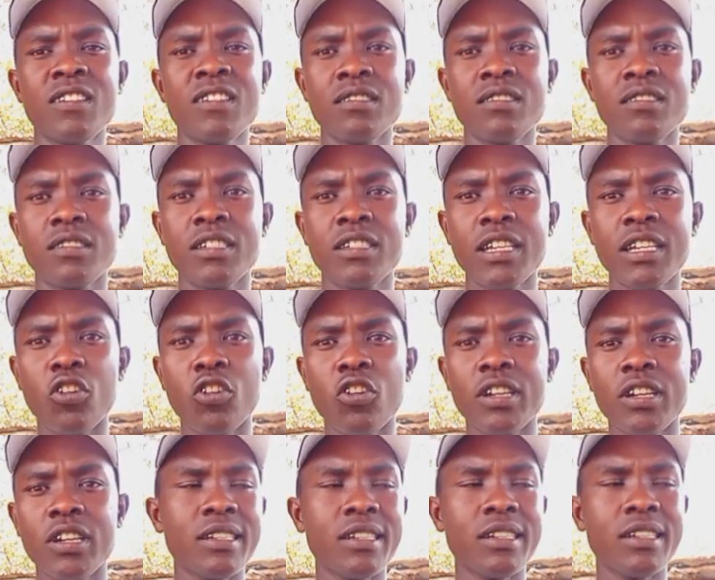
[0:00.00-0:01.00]
Check on the
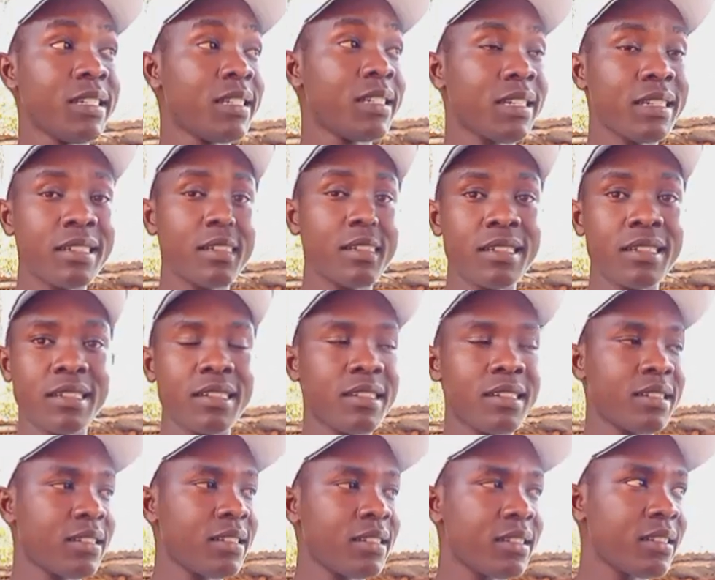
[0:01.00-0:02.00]
diseases
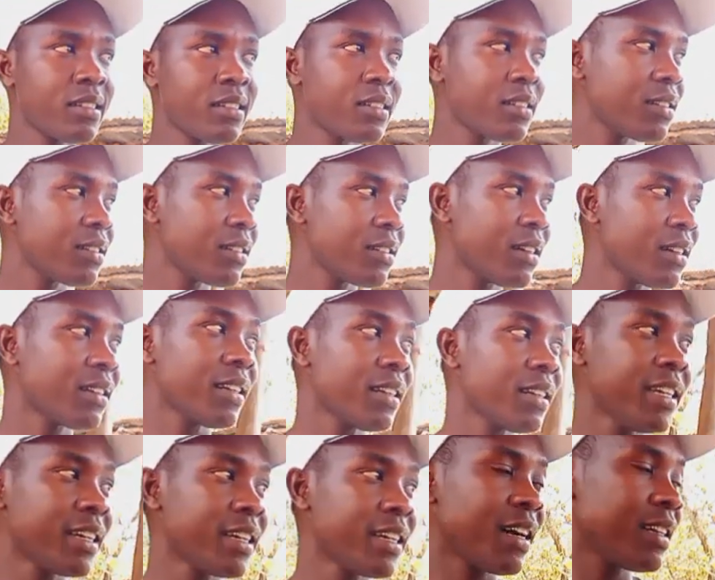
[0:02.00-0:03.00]
under dairy
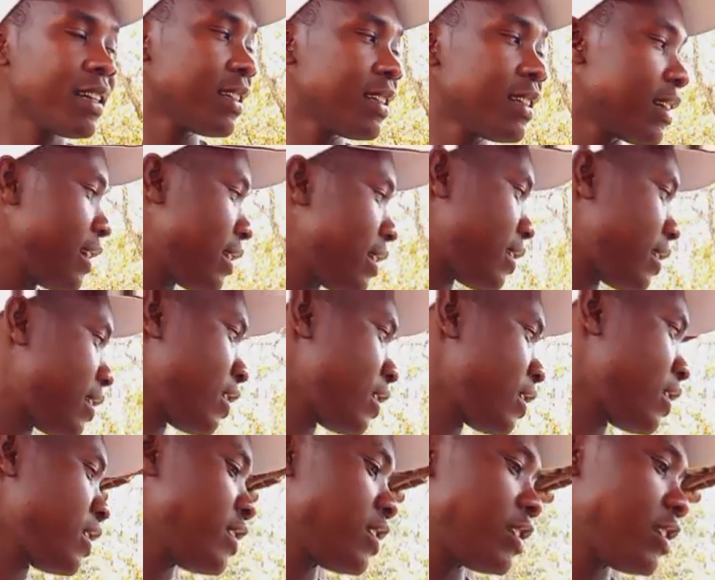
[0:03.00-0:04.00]
herd health.
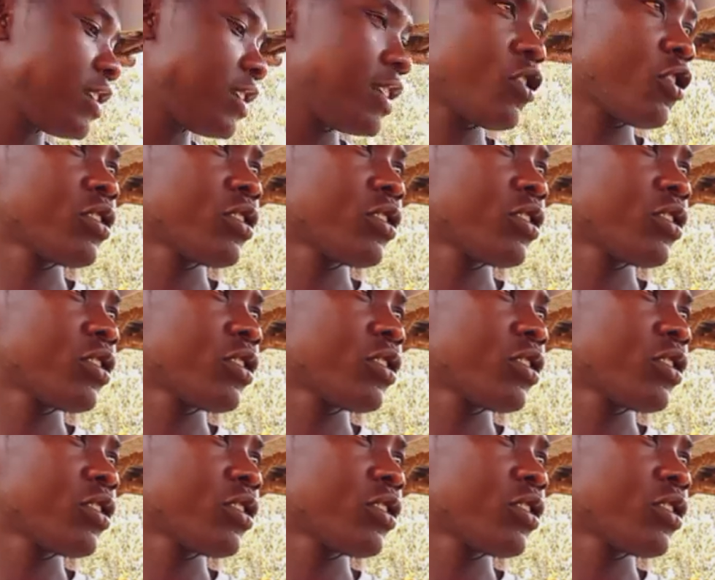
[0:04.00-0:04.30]
Check on the